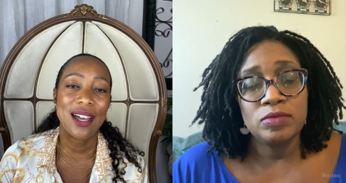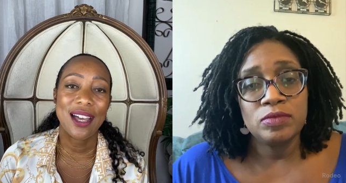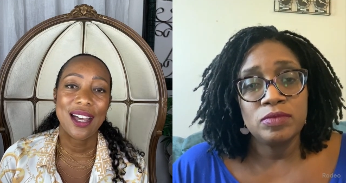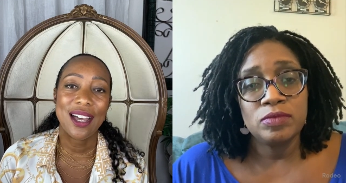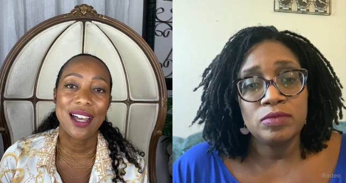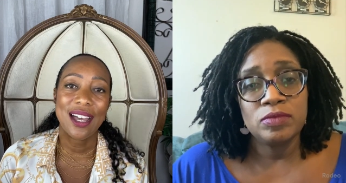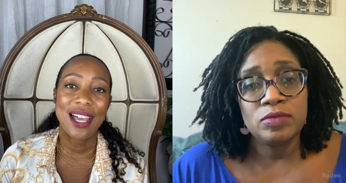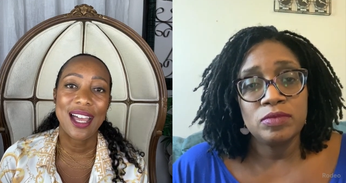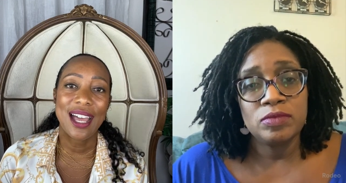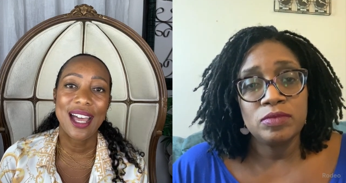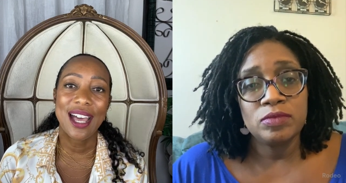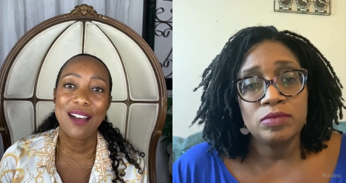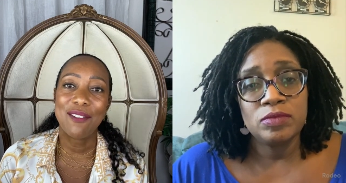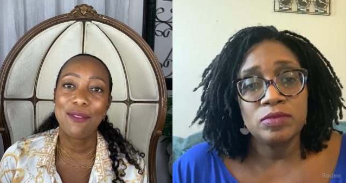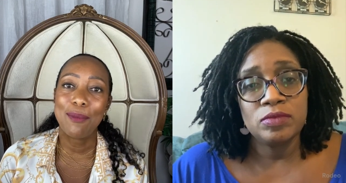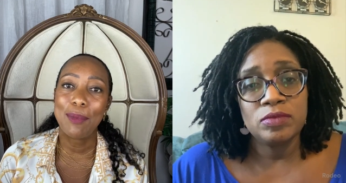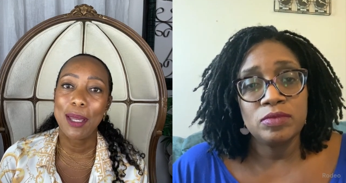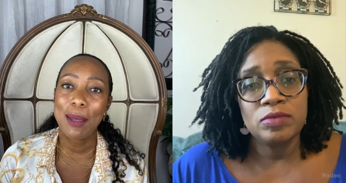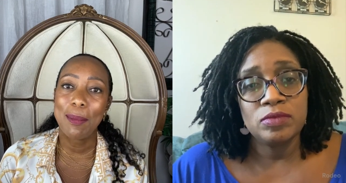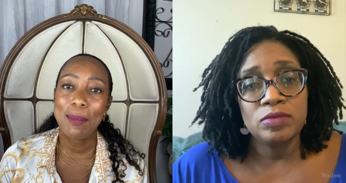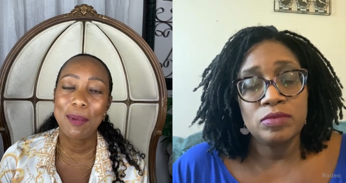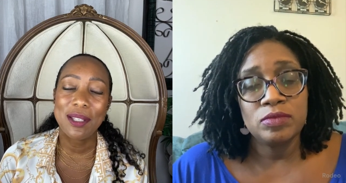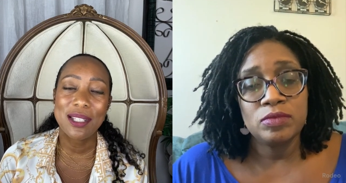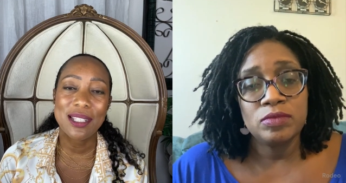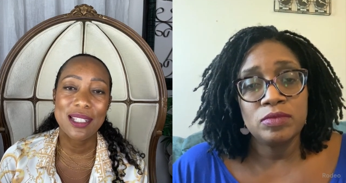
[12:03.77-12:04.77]
Speaker 1: uh,
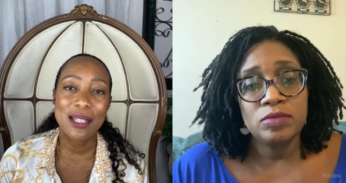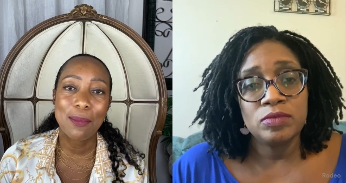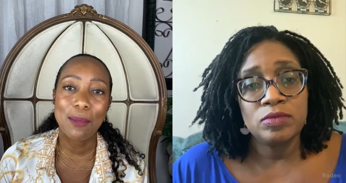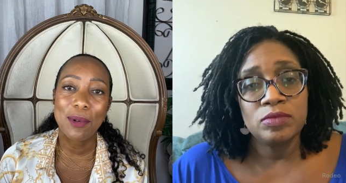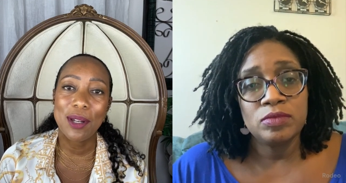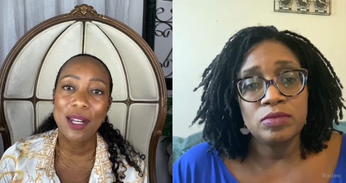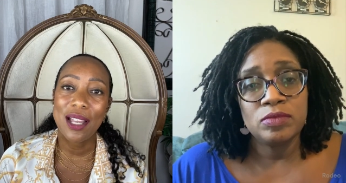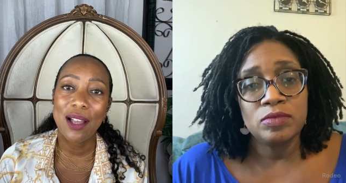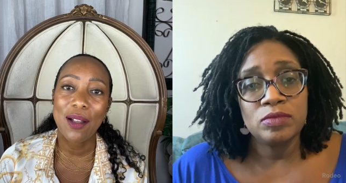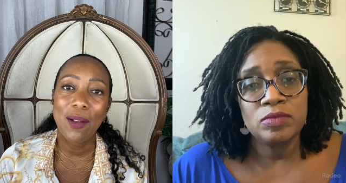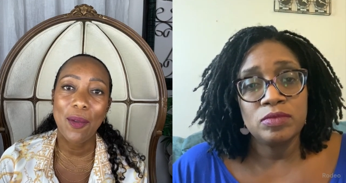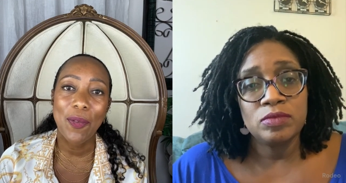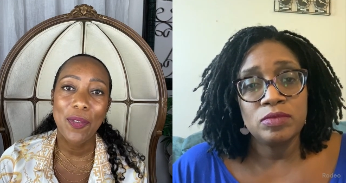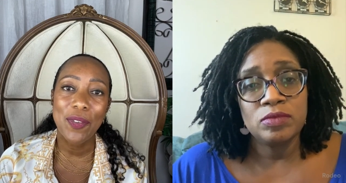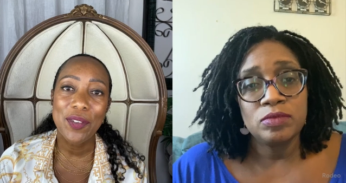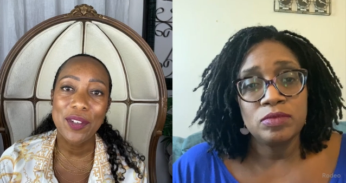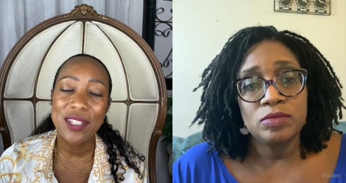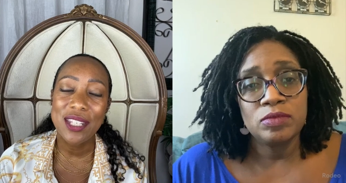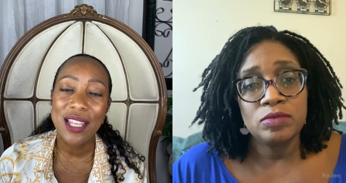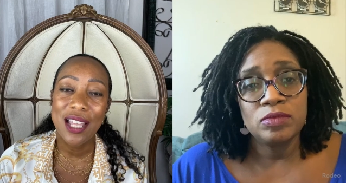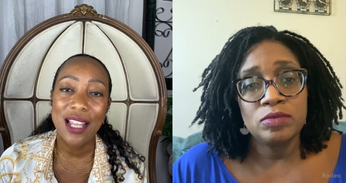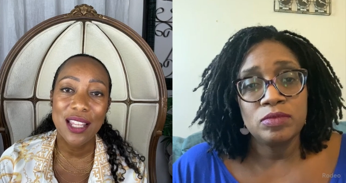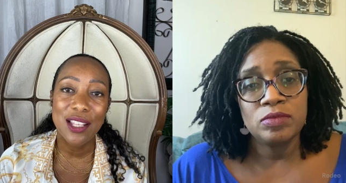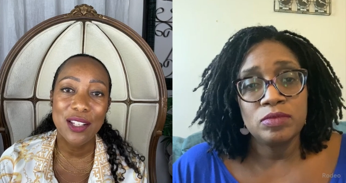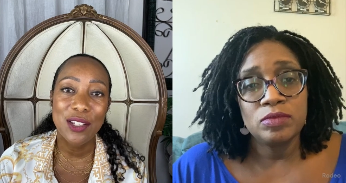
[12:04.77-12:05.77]
have maybe someone
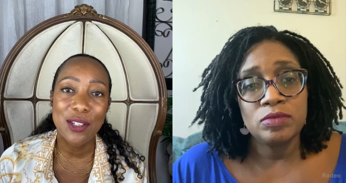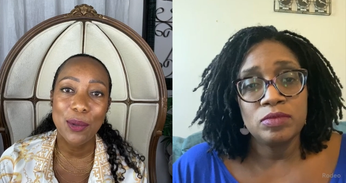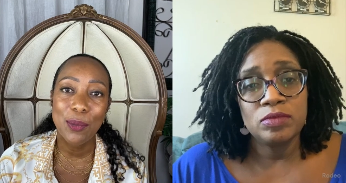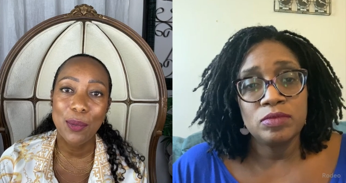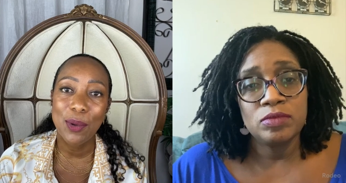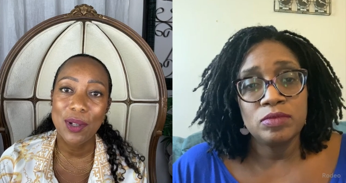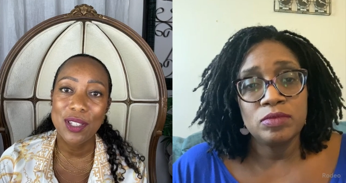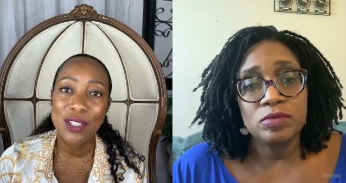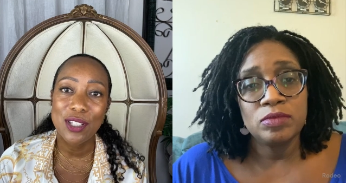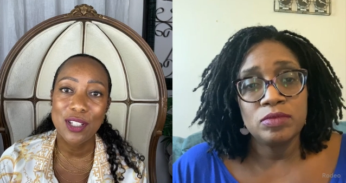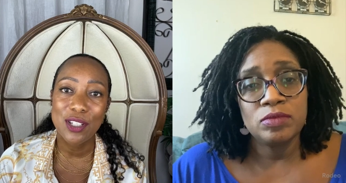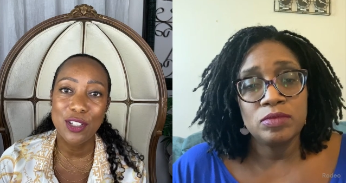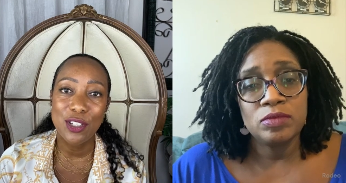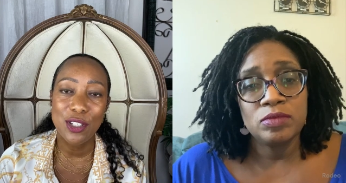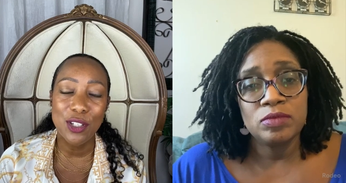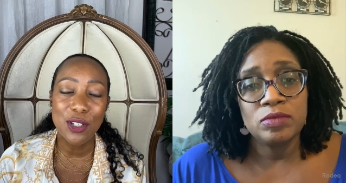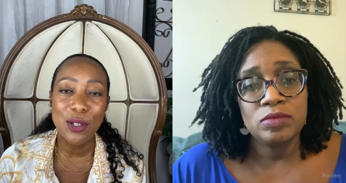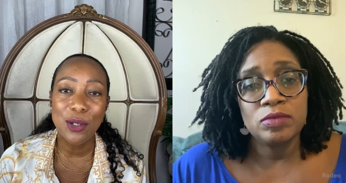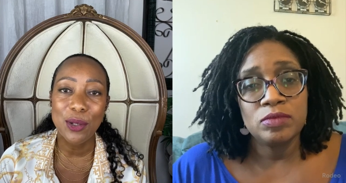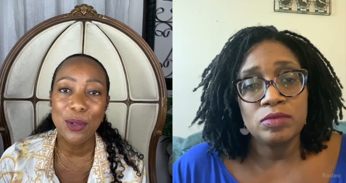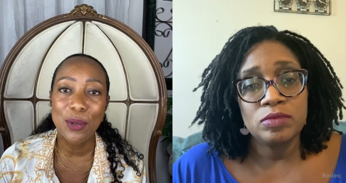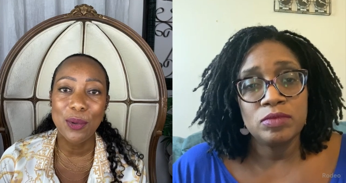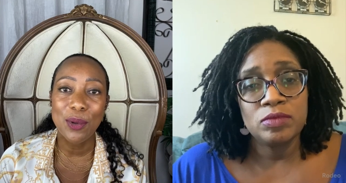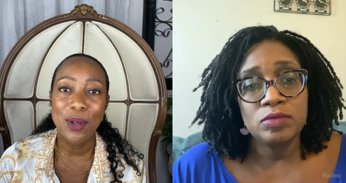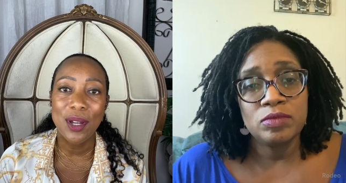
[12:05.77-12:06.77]
else telling you what to
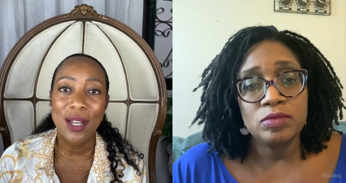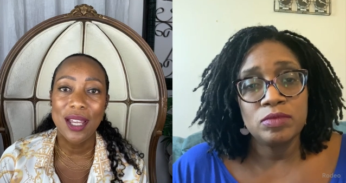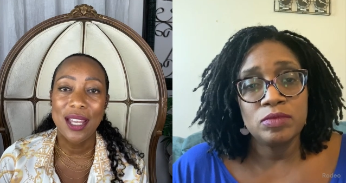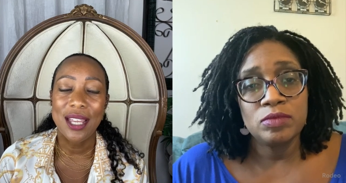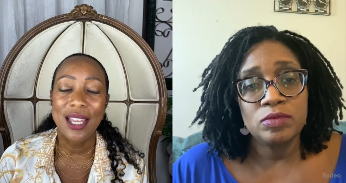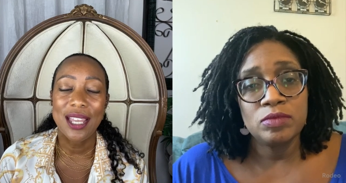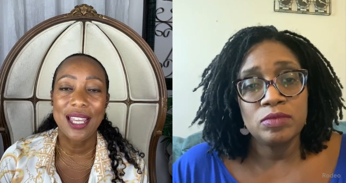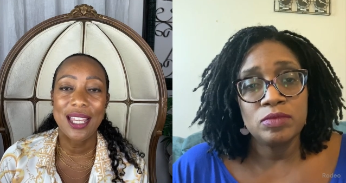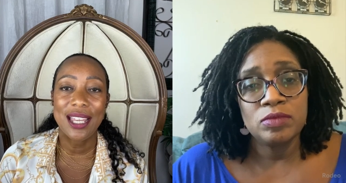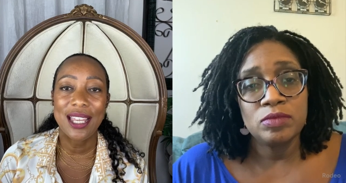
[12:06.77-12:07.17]
do